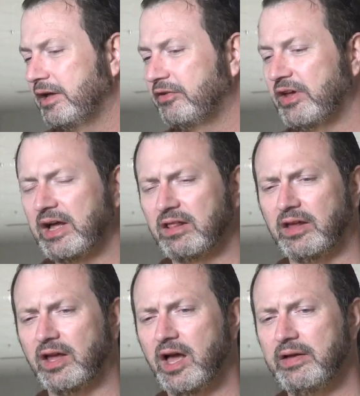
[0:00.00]

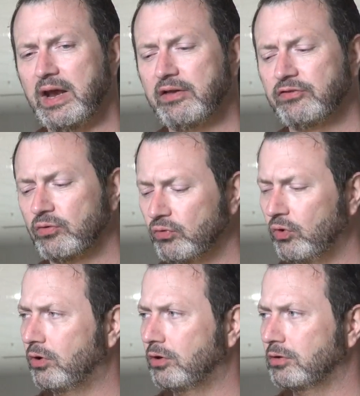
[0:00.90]
Exactly. I mean, as a
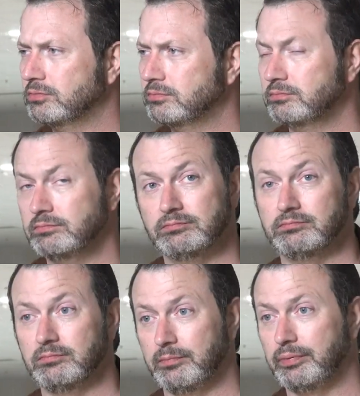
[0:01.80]
rule,
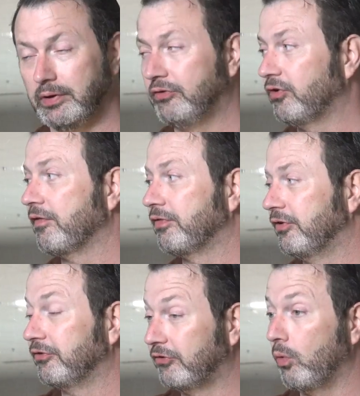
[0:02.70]
police
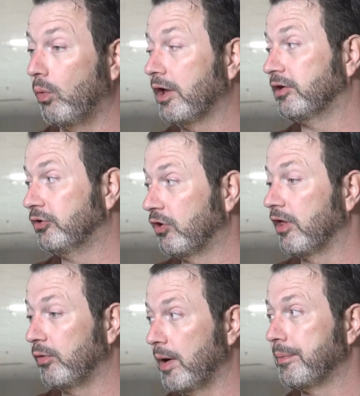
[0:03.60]
officers don't want to
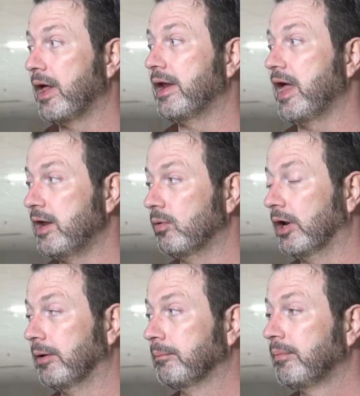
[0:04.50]
draw their weapon on
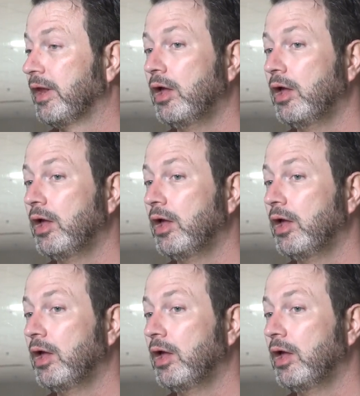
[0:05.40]
anyone,